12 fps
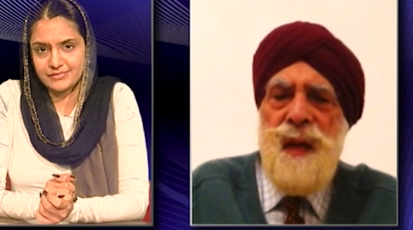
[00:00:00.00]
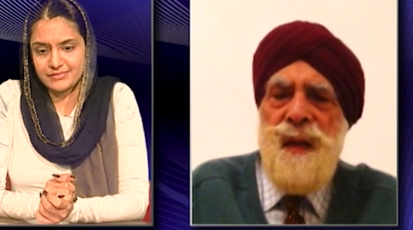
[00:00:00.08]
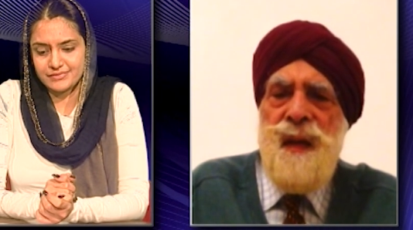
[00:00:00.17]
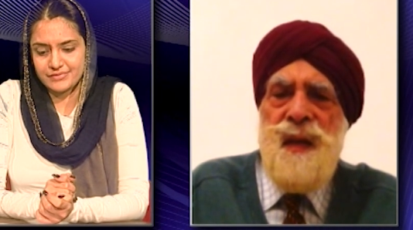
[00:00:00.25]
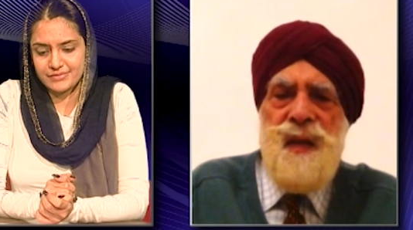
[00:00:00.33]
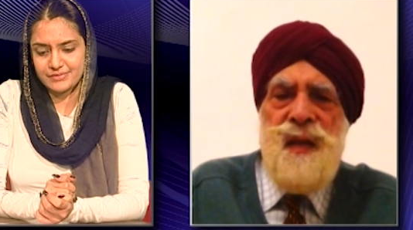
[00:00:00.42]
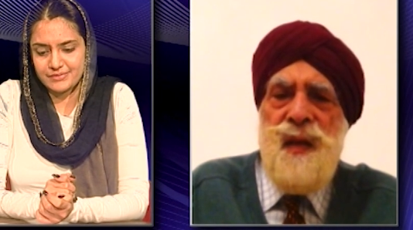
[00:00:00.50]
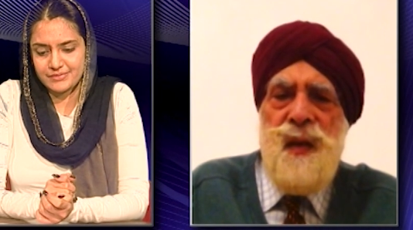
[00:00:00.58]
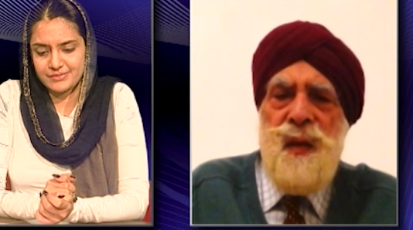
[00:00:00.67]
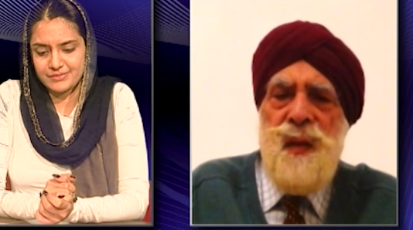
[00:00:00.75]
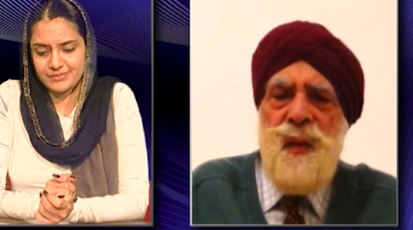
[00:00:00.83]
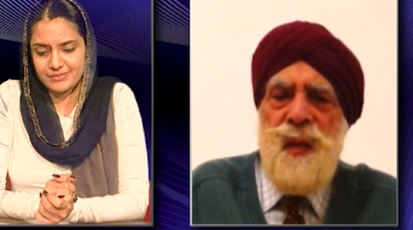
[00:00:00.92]
Speaker 1: There's
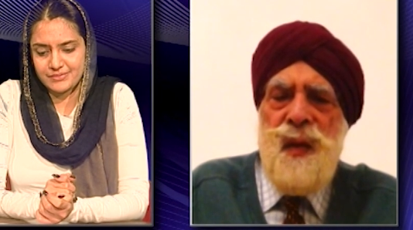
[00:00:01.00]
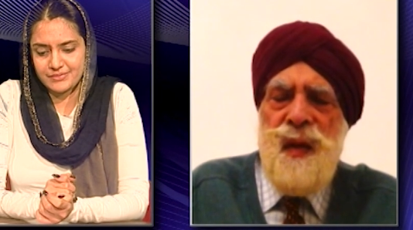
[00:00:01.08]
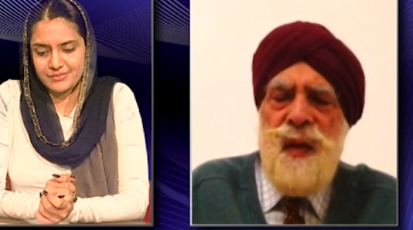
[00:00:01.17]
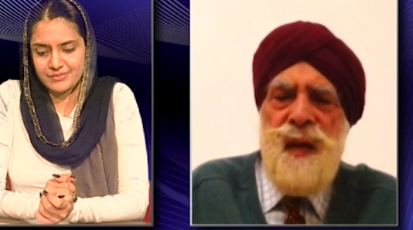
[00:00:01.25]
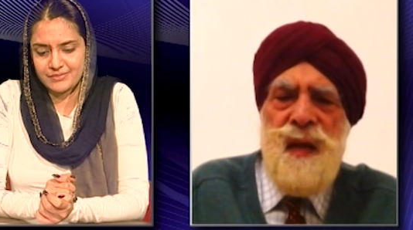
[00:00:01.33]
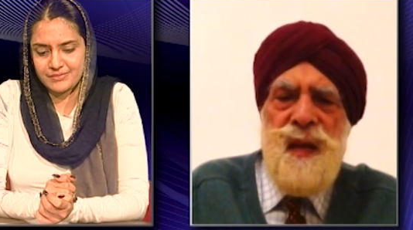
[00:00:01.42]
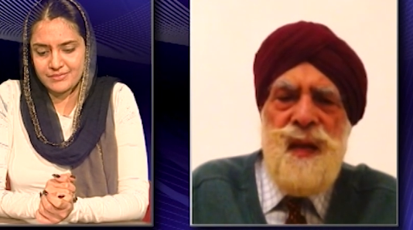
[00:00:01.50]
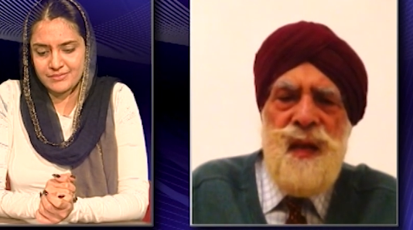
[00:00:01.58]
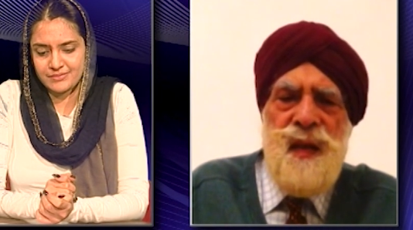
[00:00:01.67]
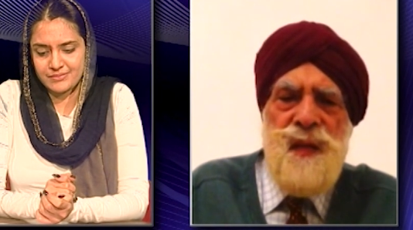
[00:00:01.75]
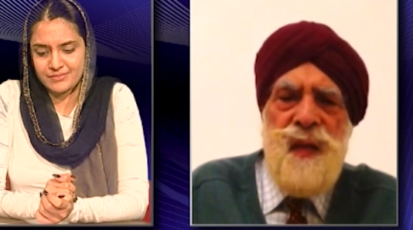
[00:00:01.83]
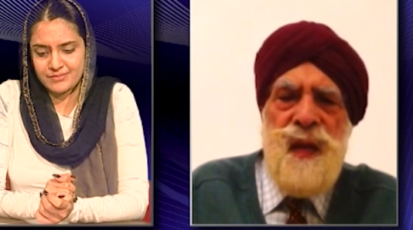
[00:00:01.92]
no, it,
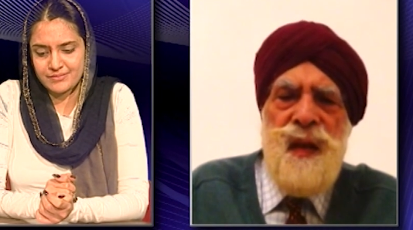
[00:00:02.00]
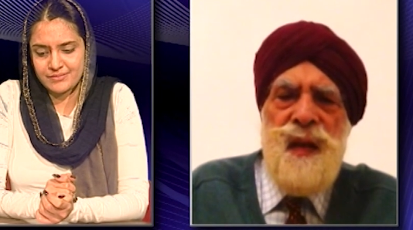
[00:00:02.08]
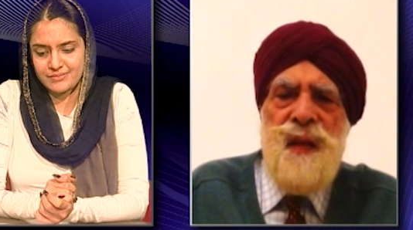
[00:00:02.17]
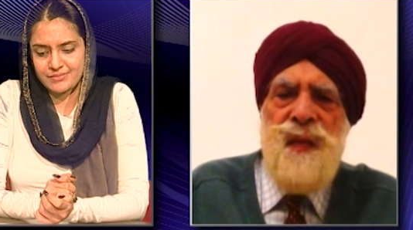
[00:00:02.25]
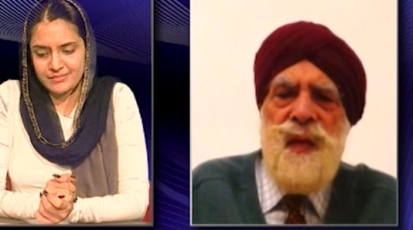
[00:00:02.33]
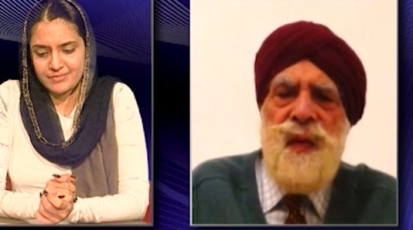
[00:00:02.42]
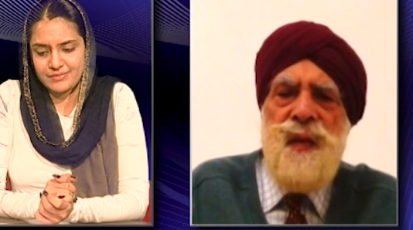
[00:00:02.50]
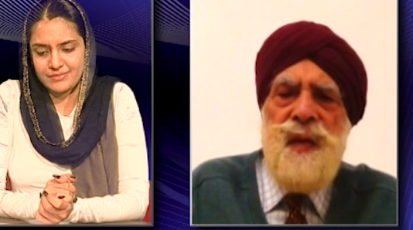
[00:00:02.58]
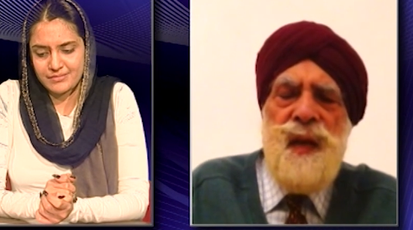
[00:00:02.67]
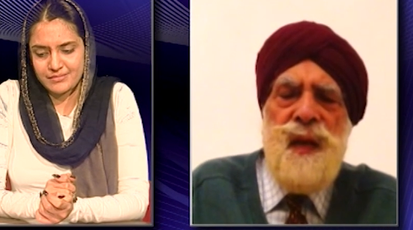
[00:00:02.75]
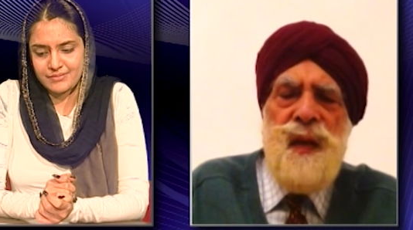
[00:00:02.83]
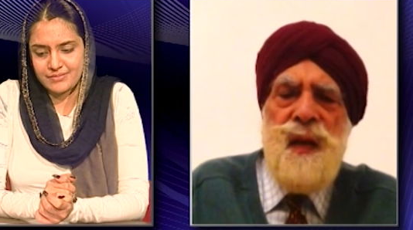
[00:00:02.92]
it's very difficult
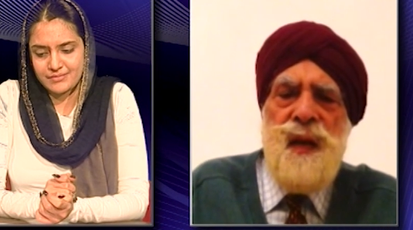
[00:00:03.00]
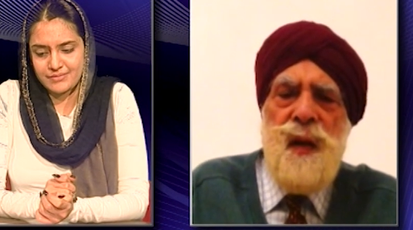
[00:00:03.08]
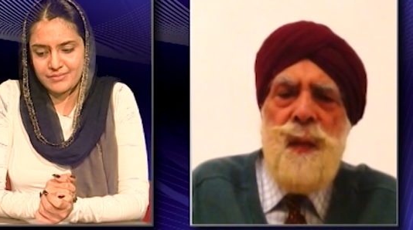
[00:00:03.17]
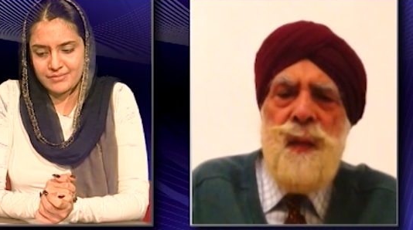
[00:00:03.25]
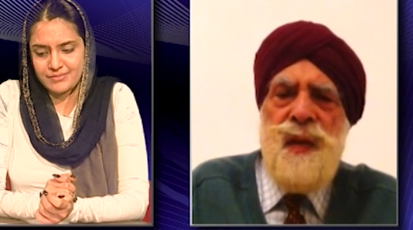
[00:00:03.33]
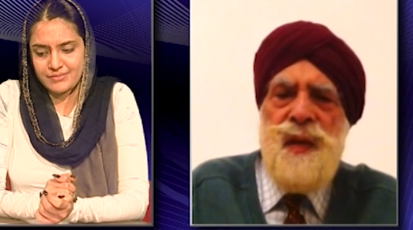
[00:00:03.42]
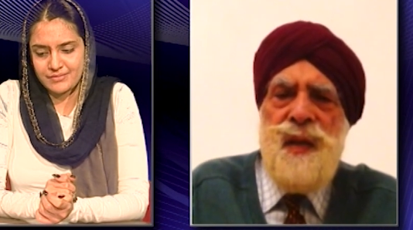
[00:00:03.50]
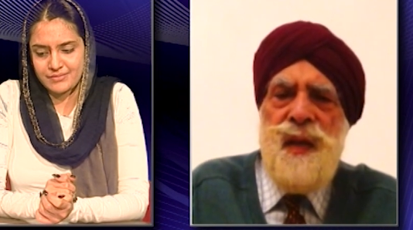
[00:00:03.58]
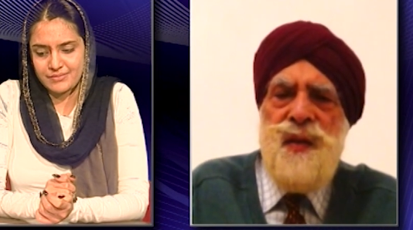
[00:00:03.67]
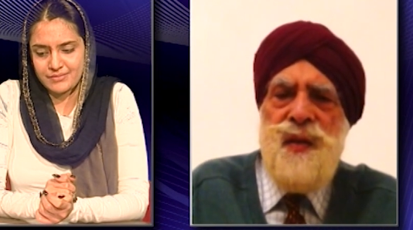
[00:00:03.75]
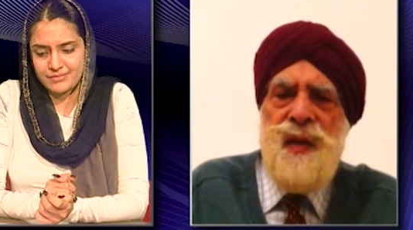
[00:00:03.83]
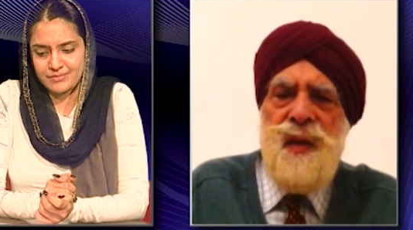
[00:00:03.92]
to get a calm
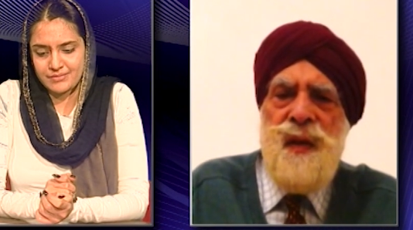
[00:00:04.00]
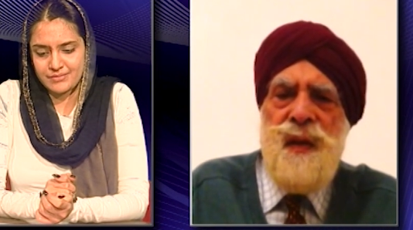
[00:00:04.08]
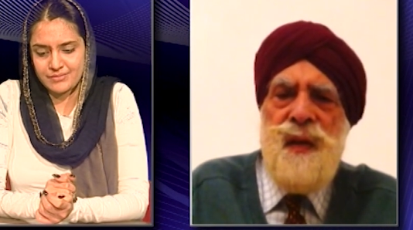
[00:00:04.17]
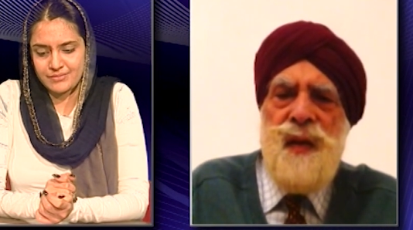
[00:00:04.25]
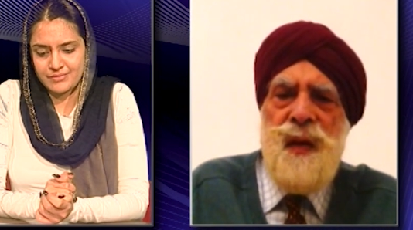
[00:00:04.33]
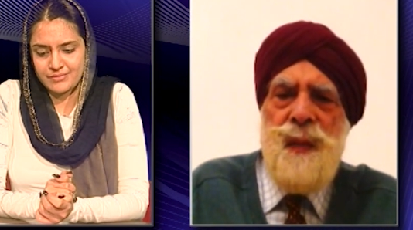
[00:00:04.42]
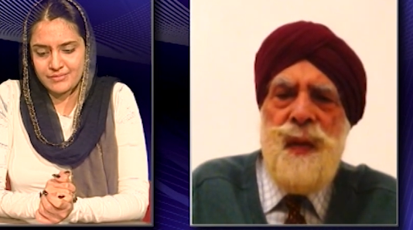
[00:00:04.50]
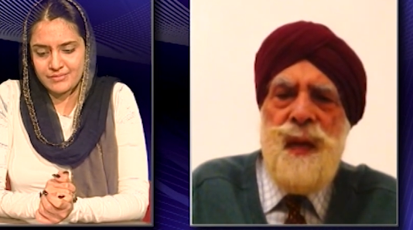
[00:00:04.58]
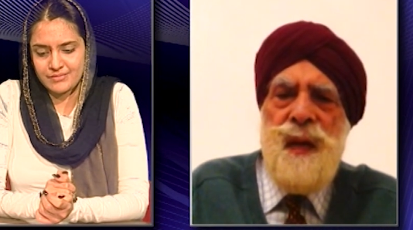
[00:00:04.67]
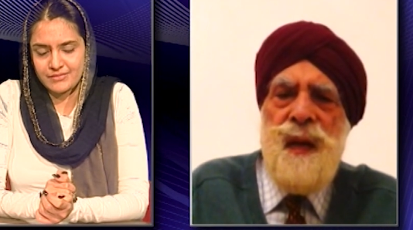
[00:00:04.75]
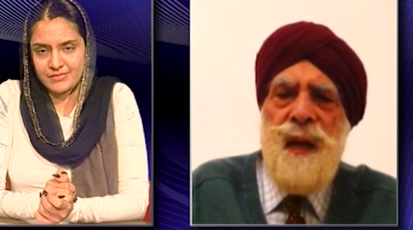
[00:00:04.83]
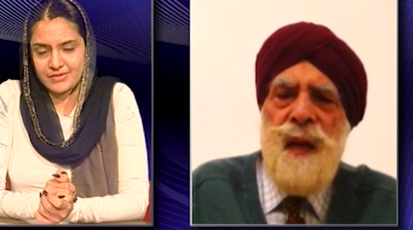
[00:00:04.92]
discussion on a topic.
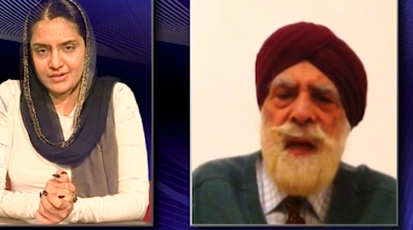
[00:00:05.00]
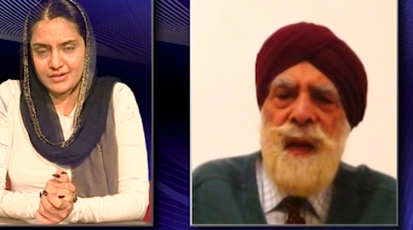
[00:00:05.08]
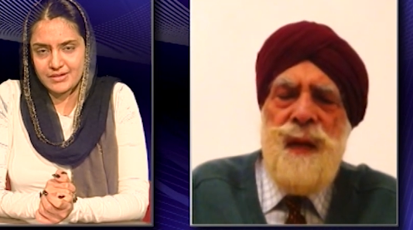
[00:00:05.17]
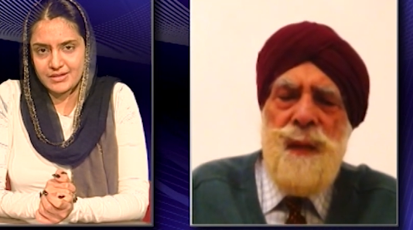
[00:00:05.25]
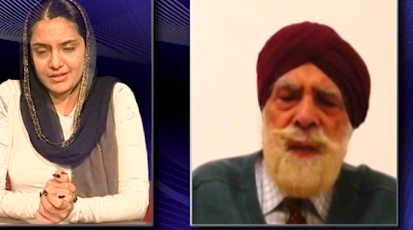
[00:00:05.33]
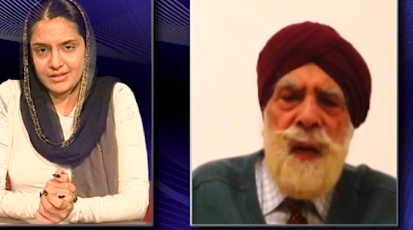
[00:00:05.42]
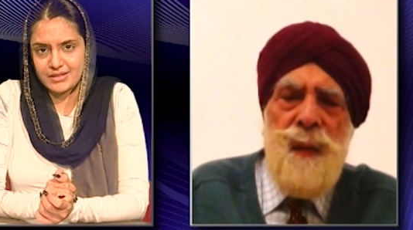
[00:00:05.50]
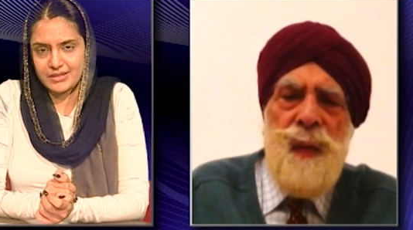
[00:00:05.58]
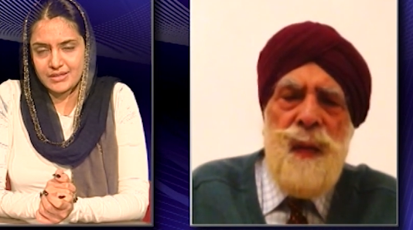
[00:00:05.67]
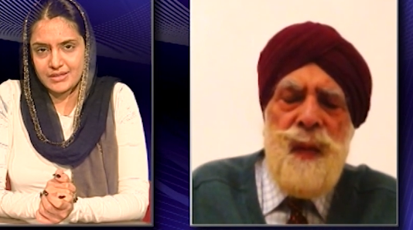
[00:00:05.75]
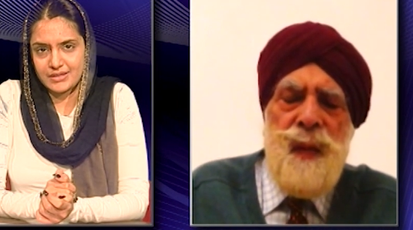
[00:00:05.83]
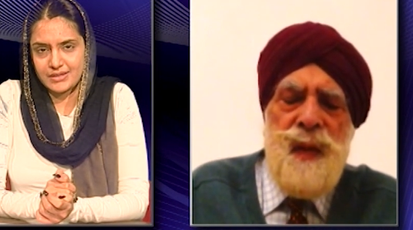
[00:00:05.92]
And the
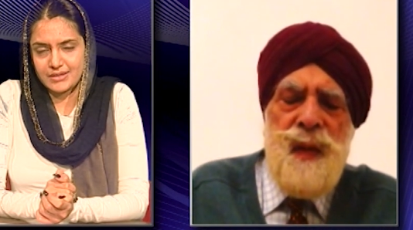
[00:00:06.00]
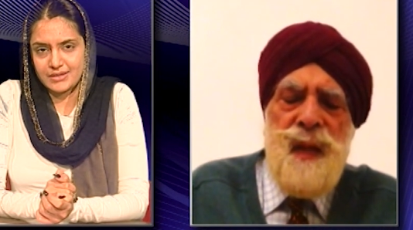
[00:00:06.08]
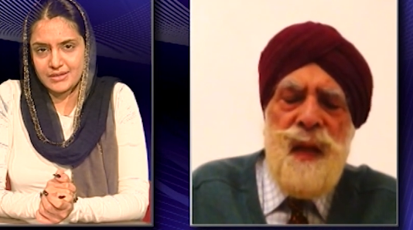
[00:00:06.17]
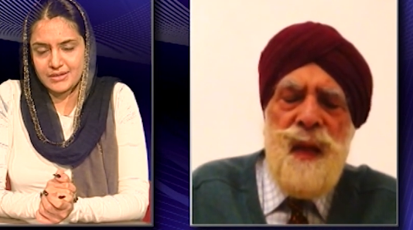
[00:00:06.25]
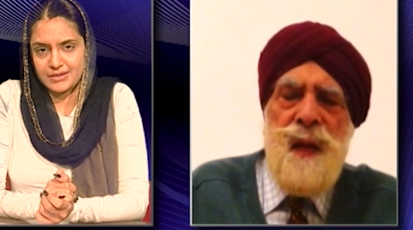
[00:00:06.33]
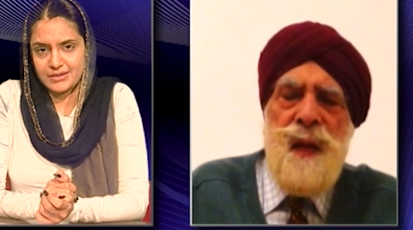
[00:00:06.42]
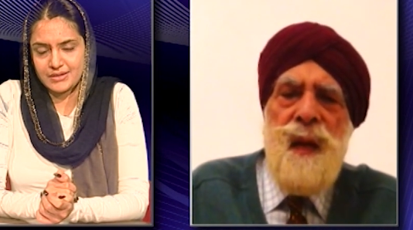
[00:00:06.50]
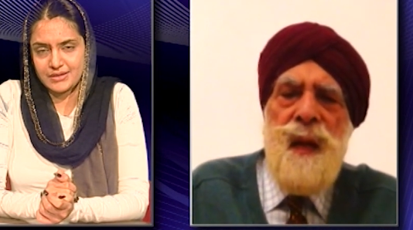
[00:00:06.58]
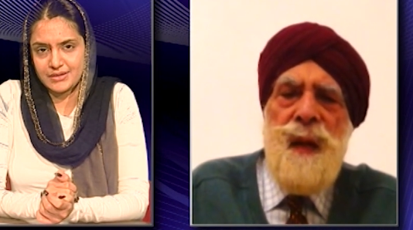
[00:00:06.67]
problem is now,